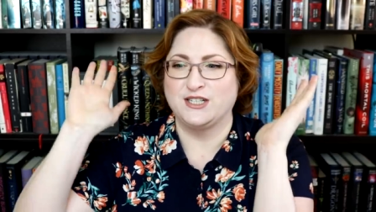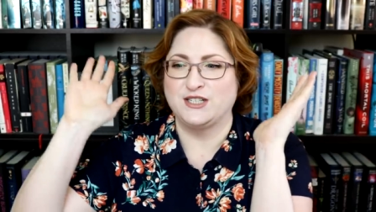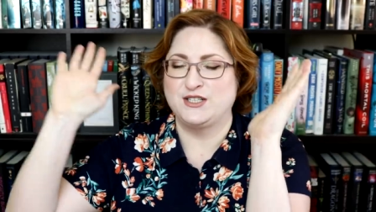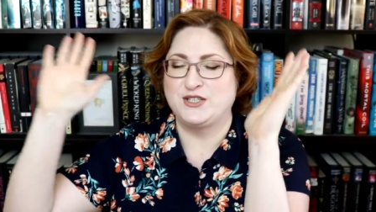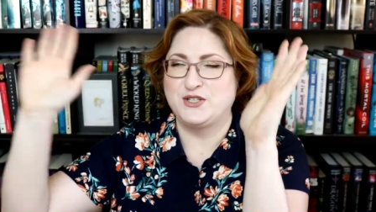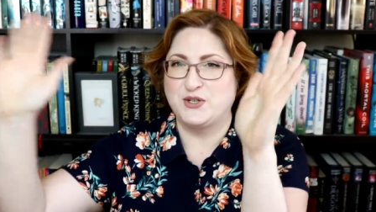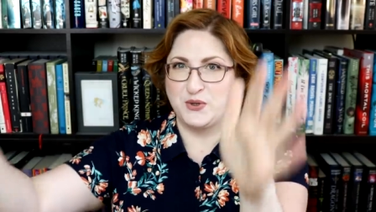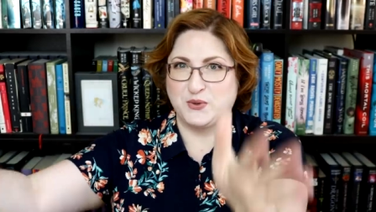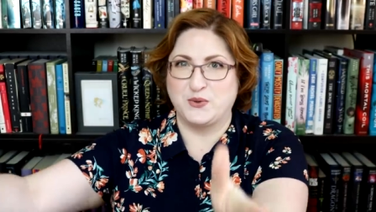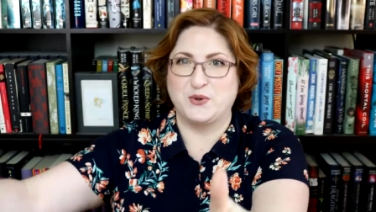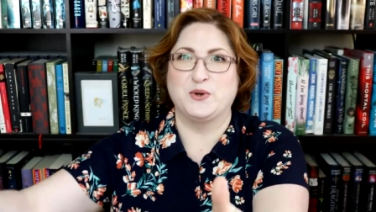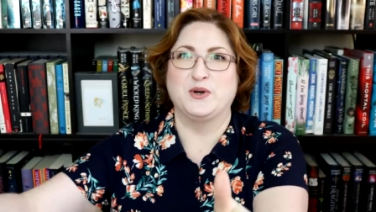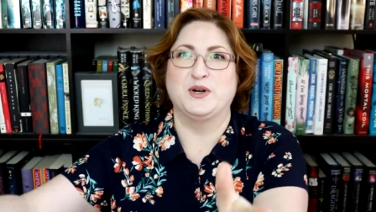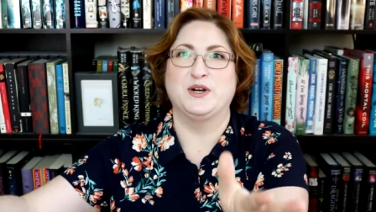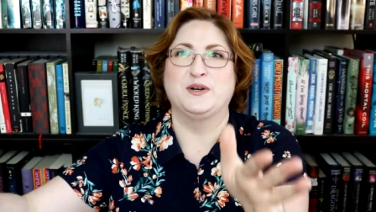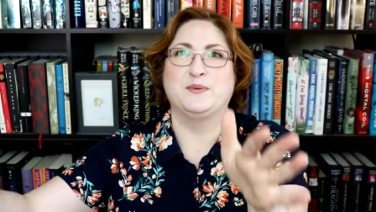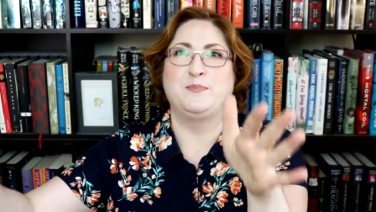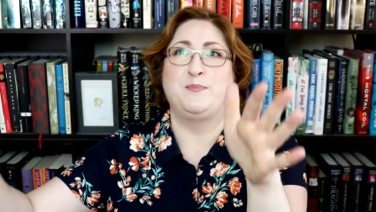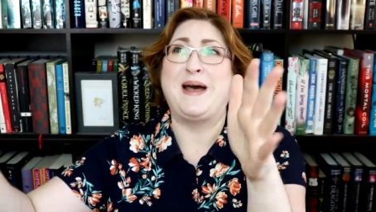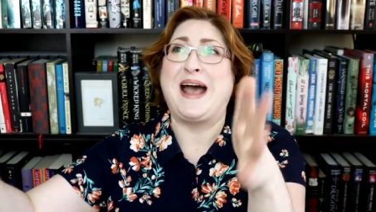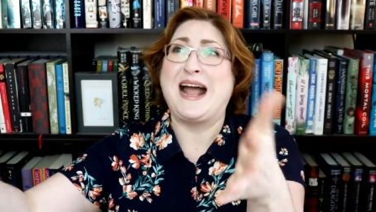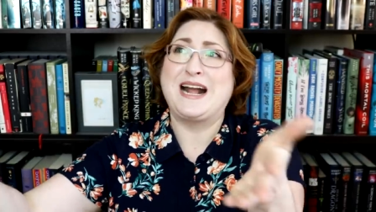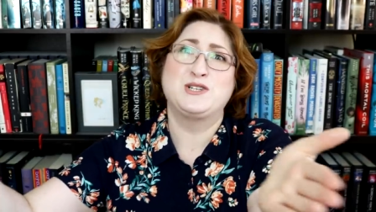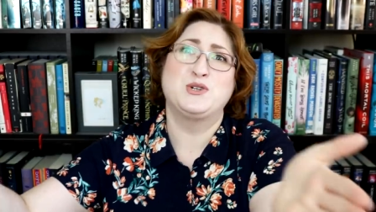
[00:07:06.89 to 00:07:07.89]
toward
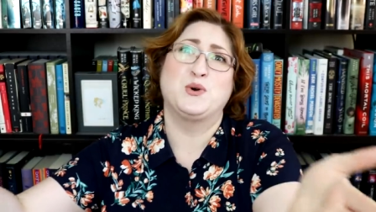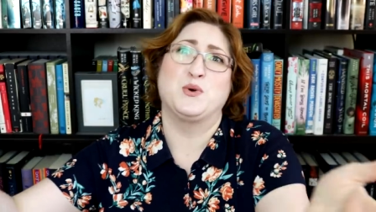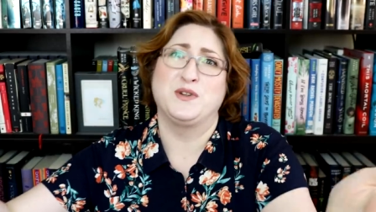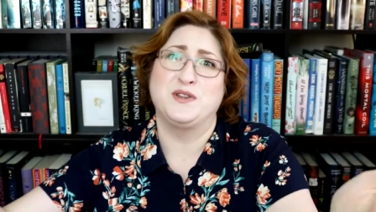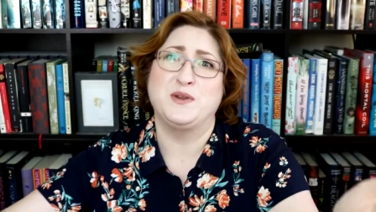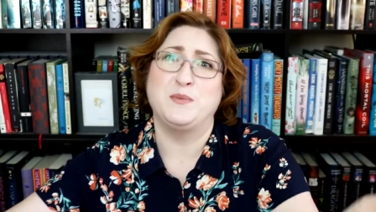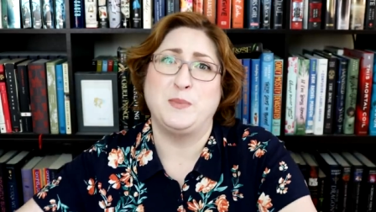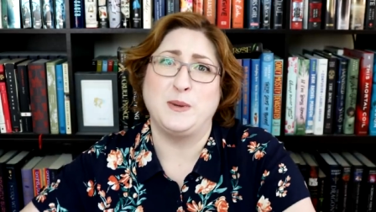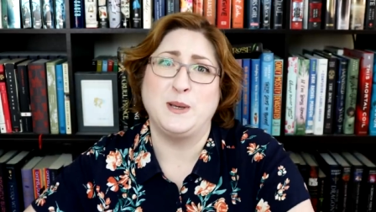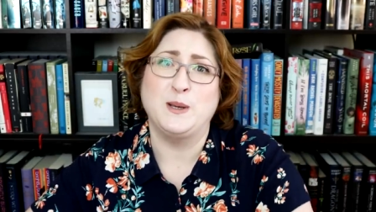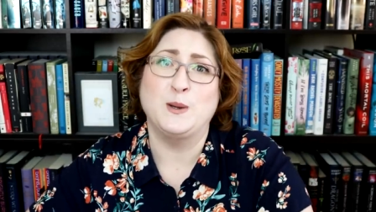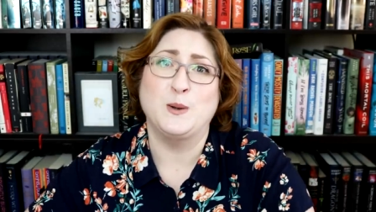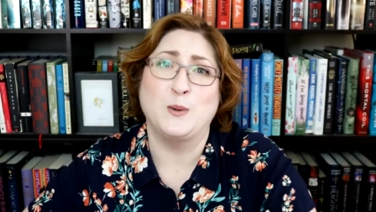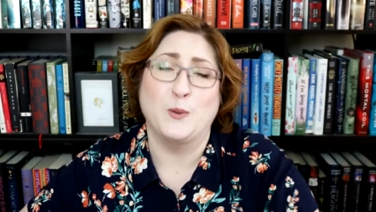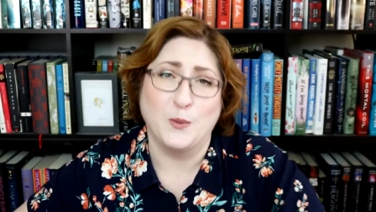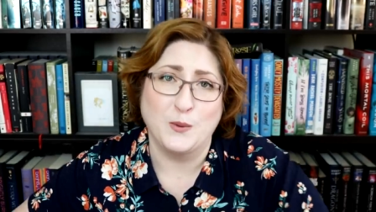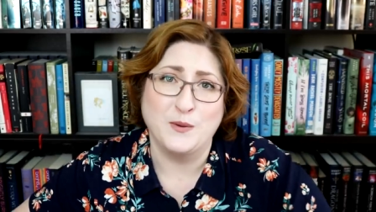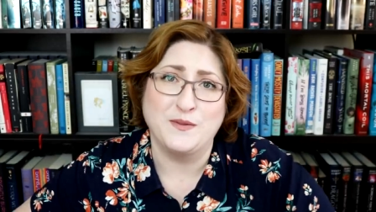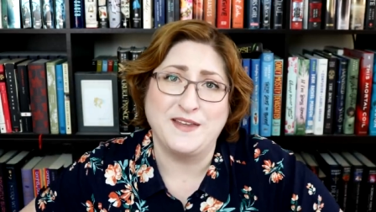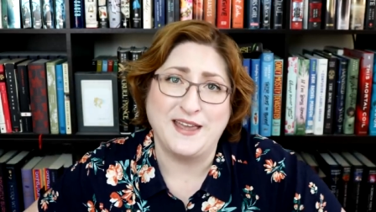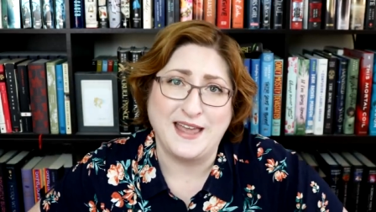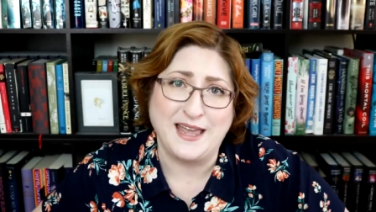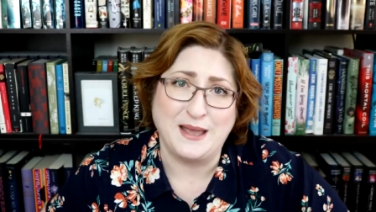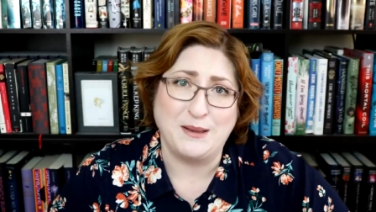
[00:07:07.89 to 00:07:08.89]
back toward the B or
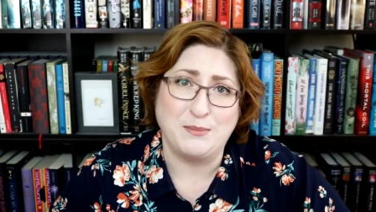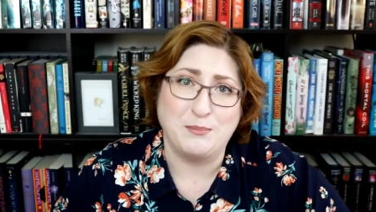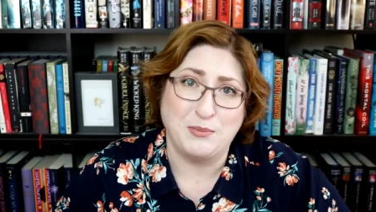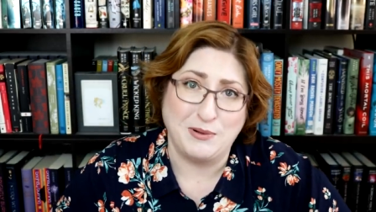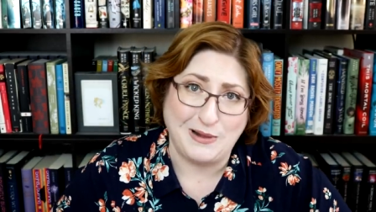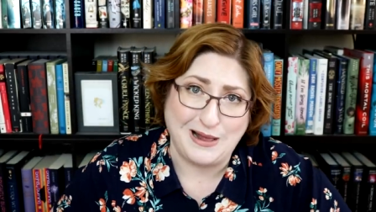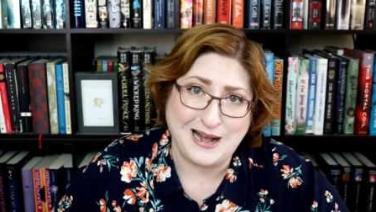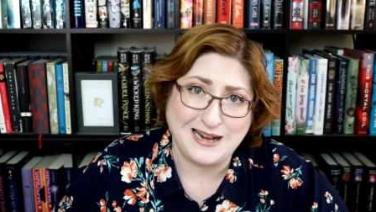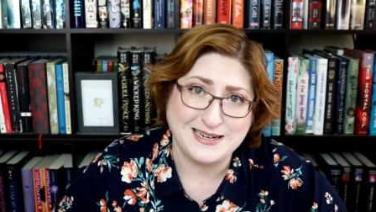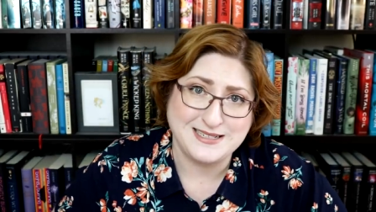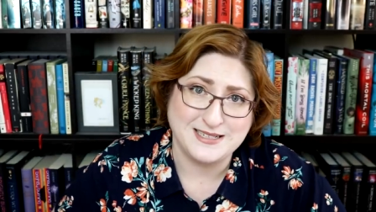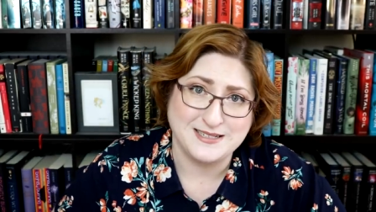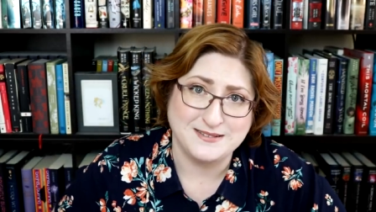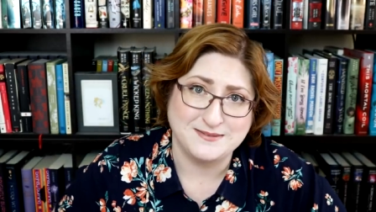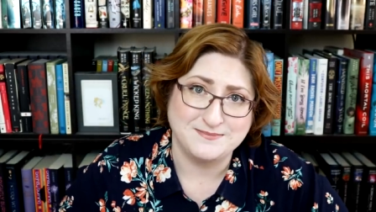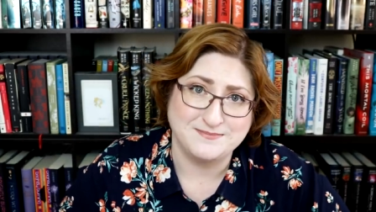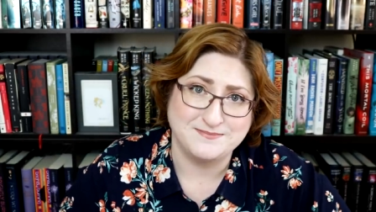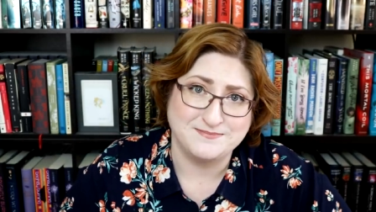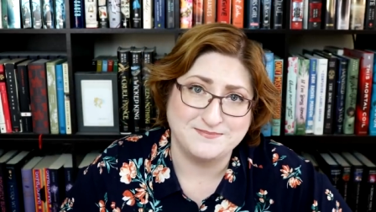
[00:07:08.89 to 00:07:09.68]
the E plot.